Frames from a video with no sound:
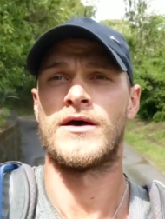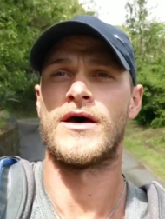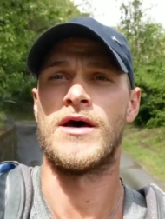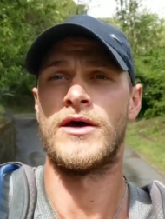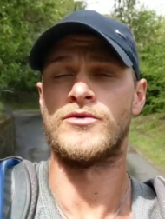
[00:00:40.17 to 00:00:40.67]

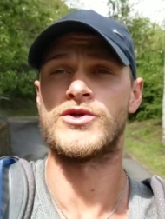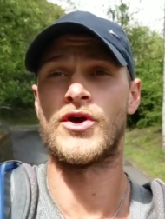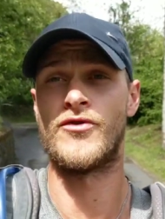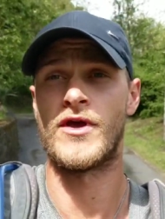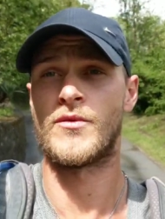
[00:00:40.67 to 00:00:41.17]
It was a
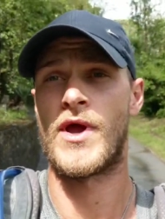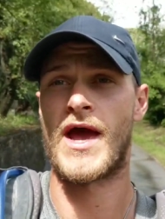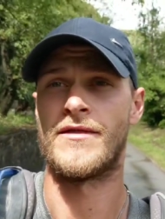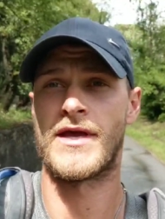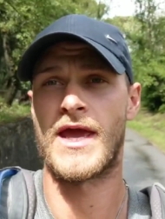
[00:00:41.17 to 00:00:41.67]
good thing we
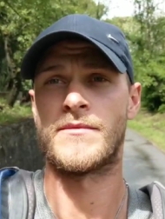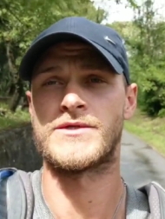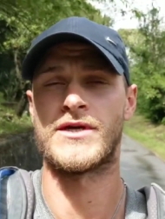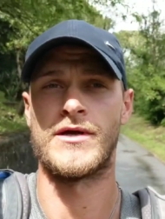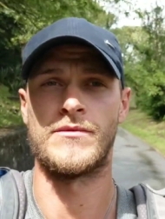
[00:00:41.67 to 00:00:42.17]
had the
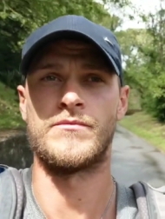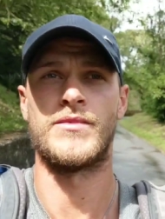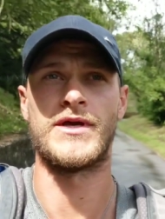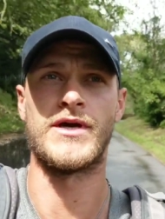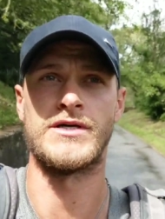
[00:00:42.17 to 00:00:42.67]
campsite
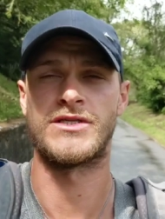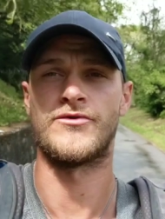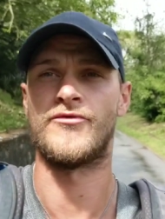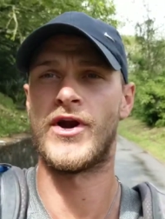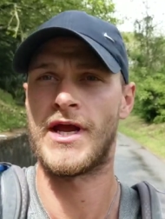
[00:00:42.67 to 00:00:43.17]
because
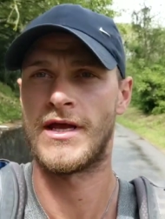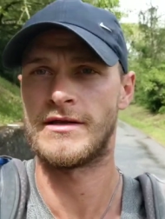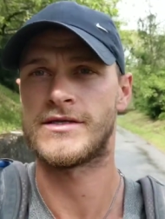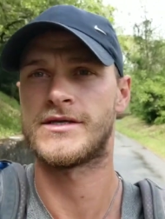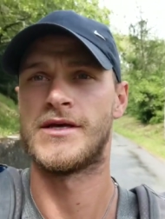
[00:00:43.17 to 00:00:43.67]
it
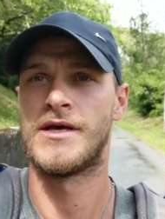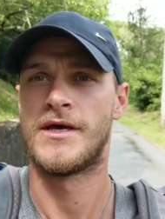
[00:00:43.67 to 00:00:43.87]
rained